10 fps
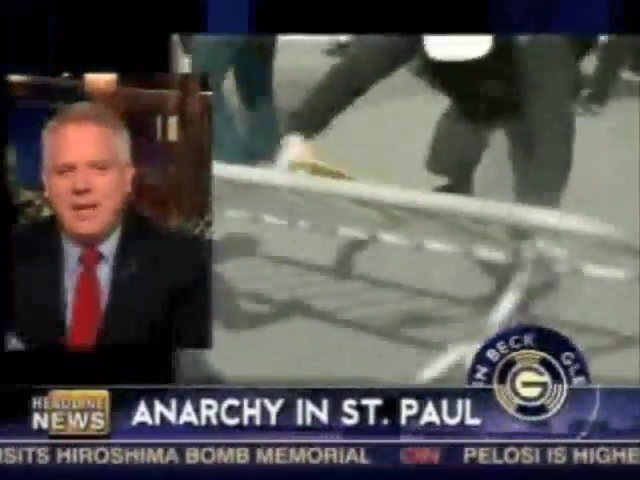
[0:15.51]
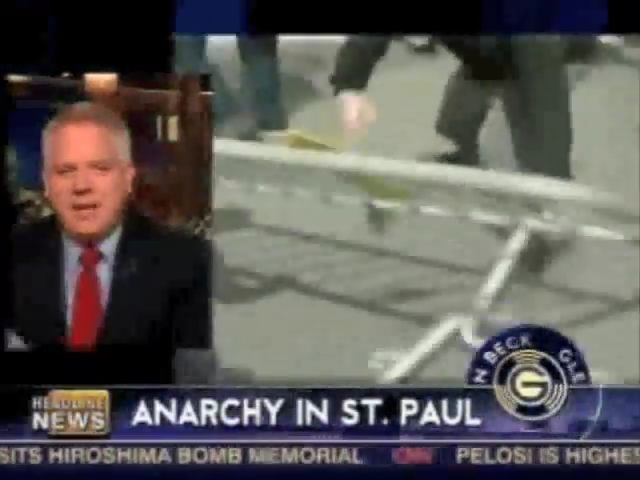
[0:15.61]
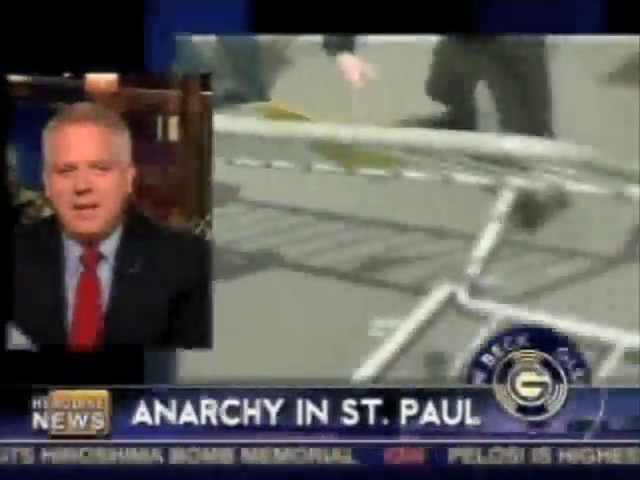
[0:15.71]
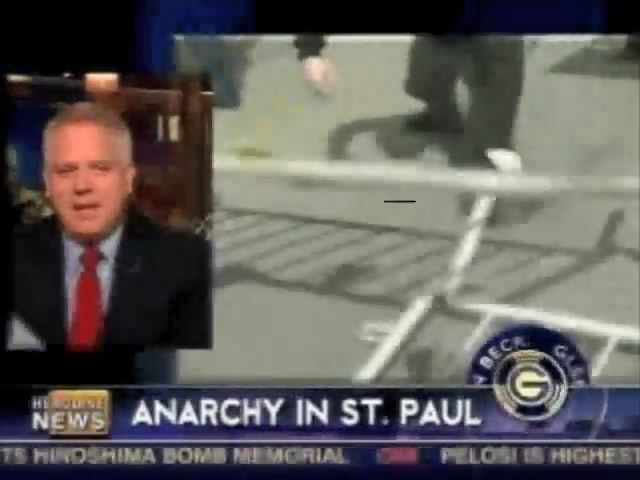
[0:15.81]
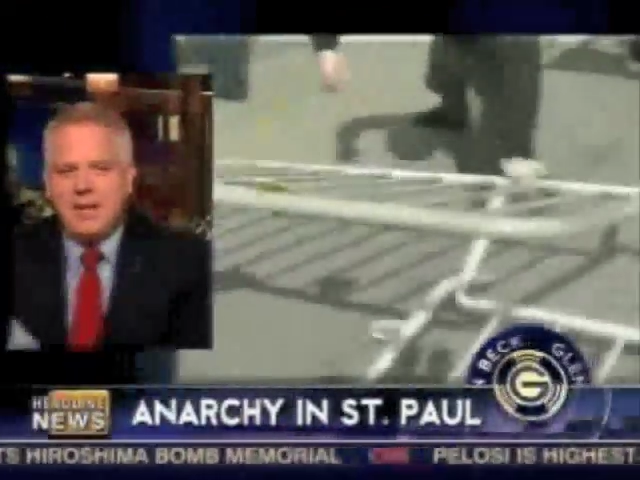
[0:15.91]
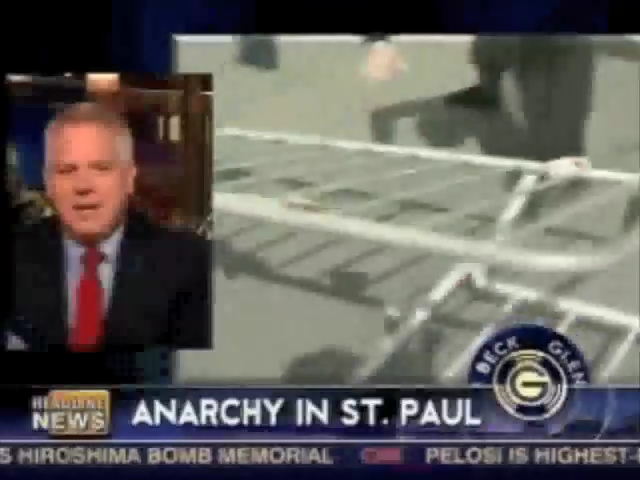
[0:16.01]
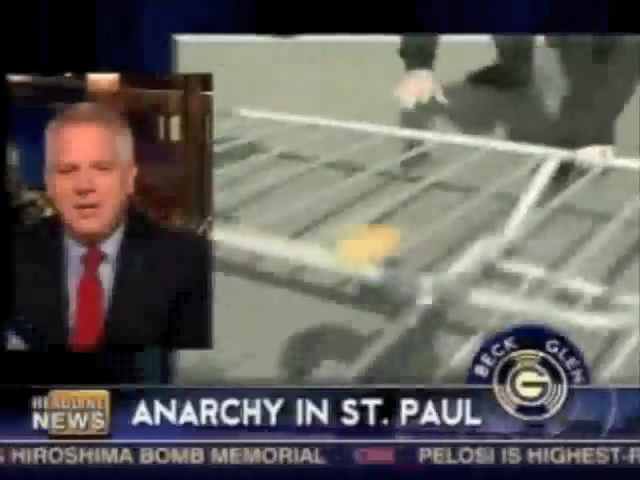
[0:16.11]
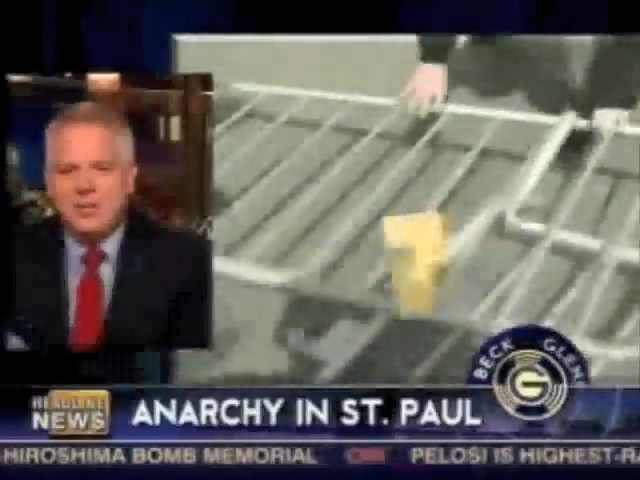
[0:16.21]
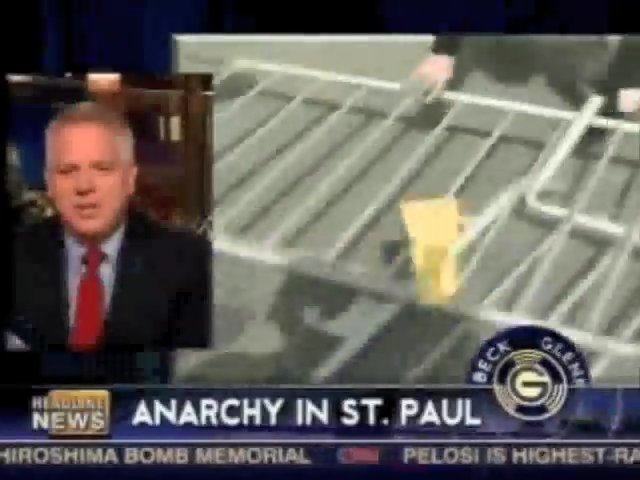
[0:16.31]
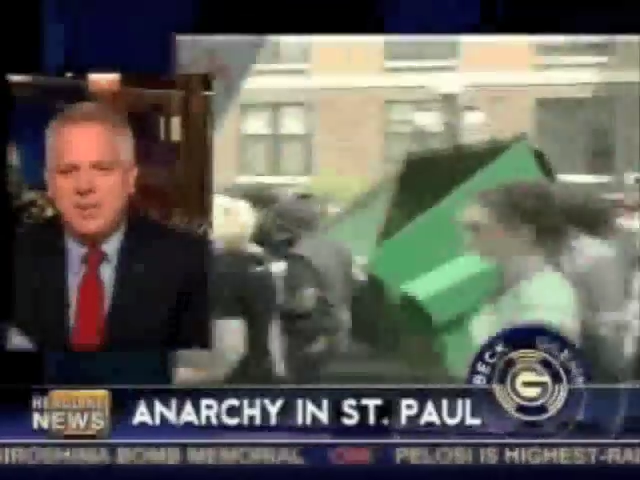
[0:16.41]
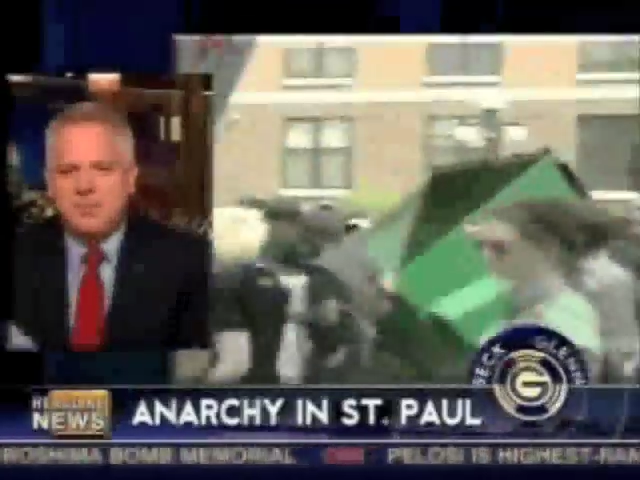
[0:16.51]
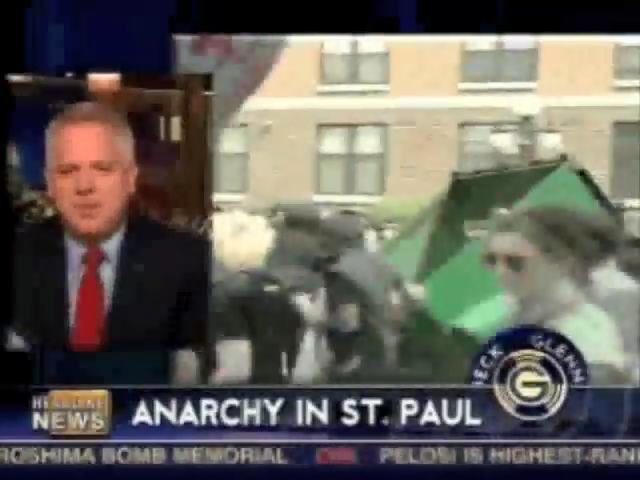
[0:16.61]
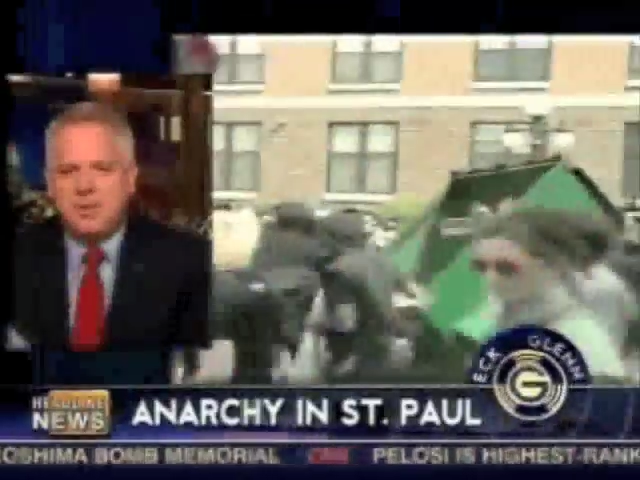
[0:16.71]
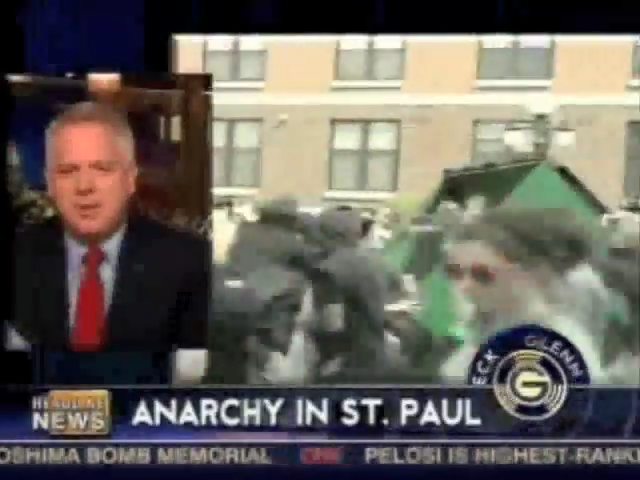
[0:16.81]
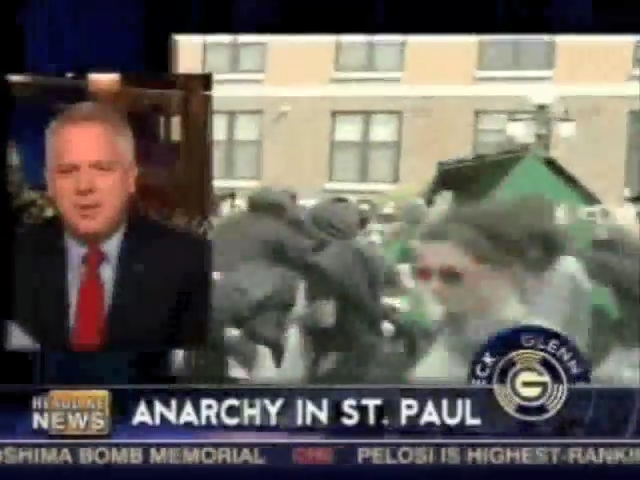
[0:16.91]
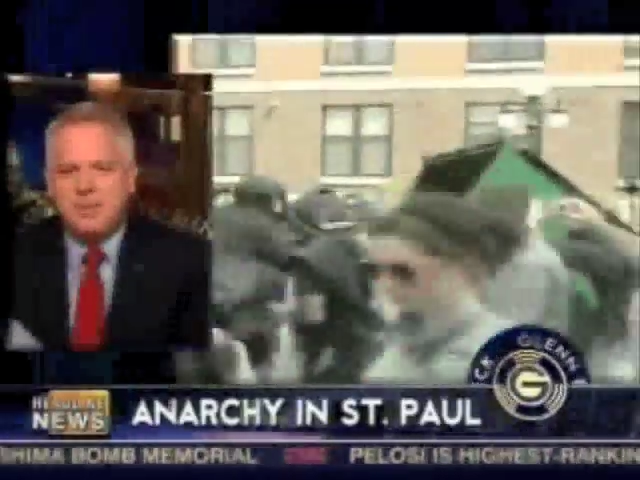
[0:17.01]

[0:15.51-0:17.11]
and here you see them, look at the